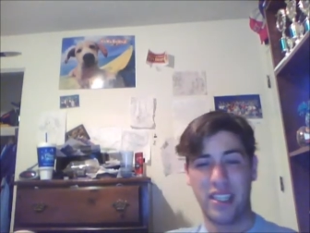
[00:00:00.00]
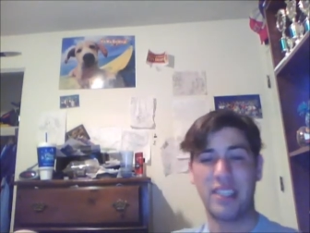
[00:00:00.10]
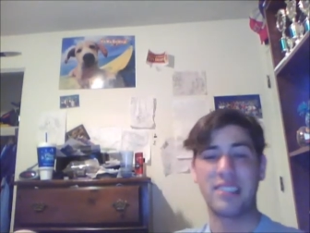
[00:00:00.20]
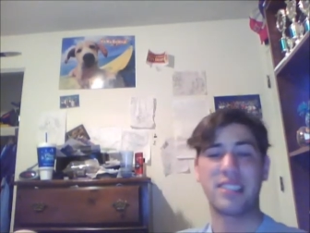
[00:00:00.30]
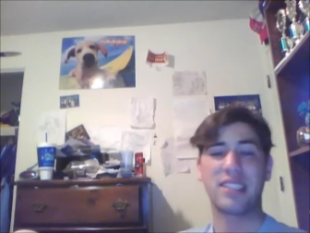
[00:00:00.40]

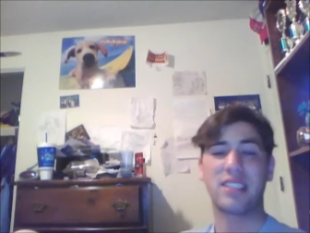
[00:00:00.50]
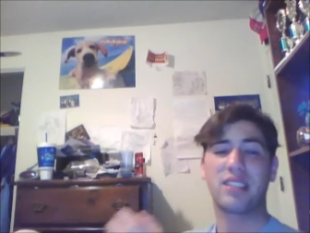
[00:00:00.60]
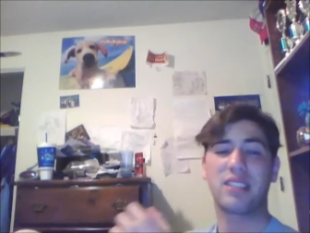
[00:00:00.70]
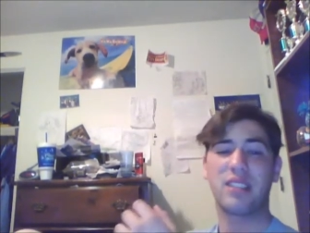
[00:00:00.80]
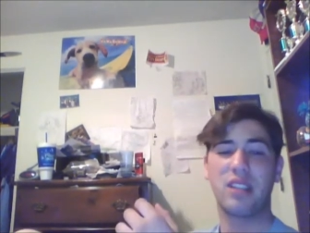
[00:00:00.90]
This is a
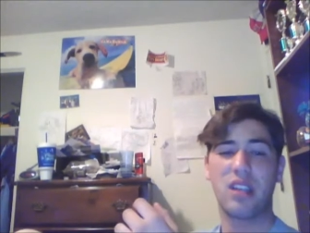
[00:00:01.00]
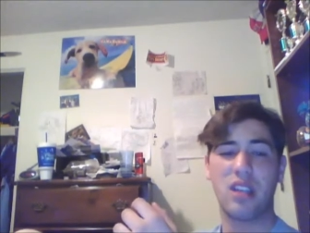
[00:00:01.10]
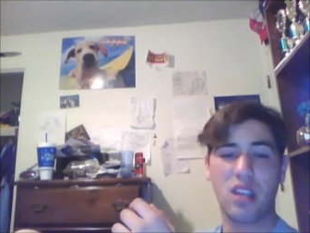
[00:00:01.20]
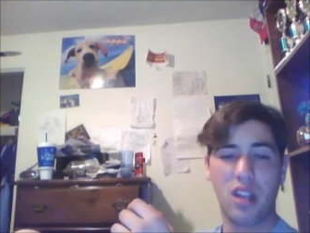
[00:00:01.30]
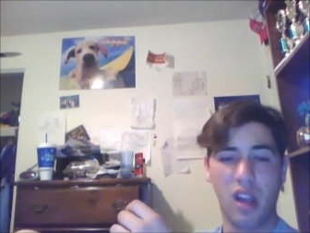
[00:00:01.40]

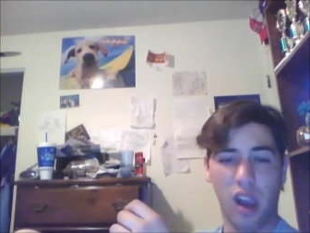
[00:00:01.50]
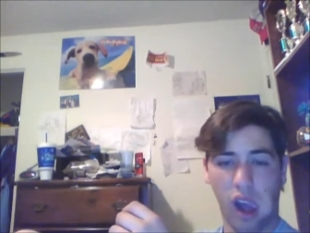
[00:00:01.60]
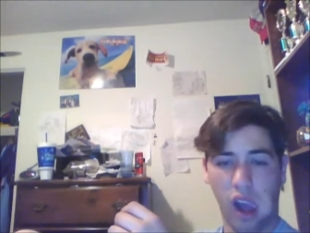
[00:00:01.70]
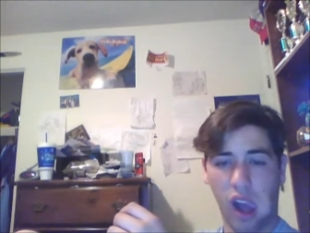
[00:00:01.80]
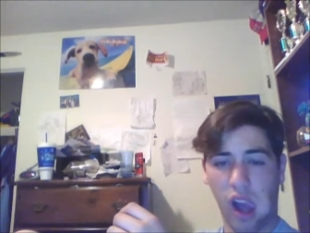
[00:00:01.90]

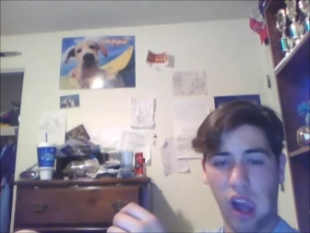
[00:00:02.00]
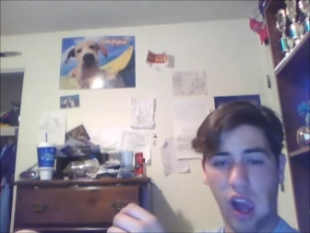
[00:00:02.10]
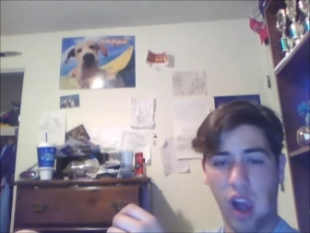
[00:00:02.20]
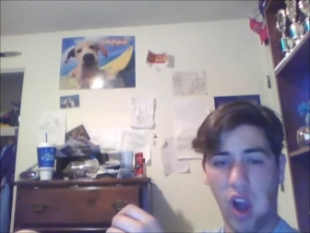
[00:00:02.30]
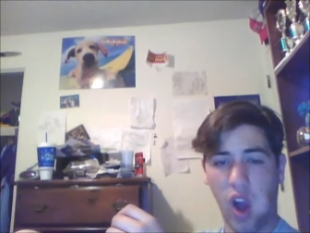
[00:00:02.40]

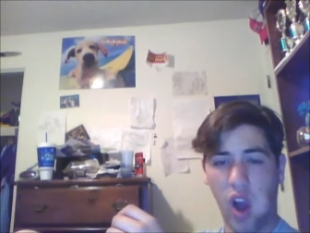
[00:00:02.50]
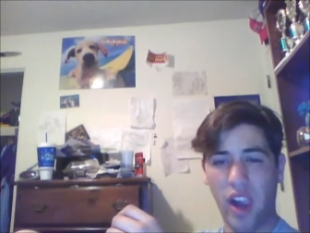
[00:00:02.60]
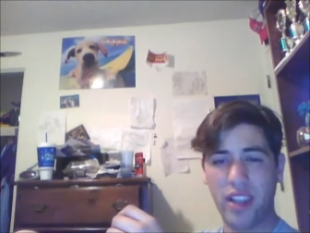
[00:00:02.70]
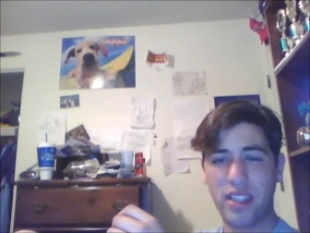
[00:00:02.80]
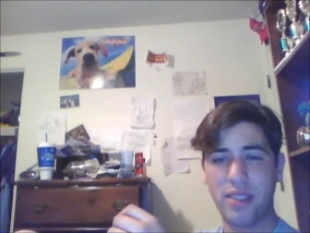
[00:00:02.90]
I